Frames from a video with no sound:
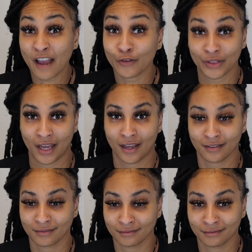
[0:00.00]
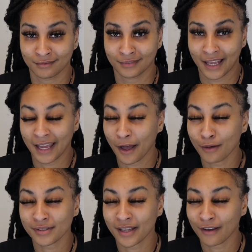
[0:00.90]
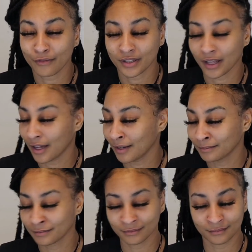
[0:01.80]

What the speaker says: everything. It helps everything.